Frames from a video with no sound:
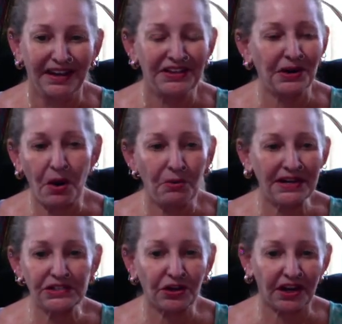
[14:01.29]
They're
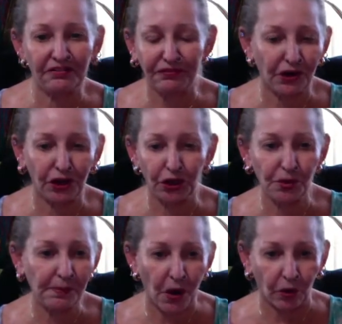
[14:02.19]
always looking for a
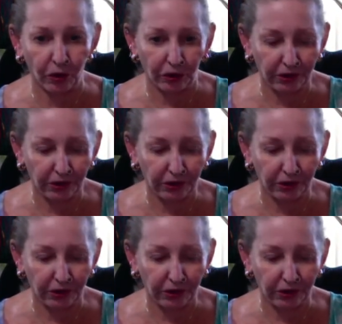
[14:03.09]
loophole.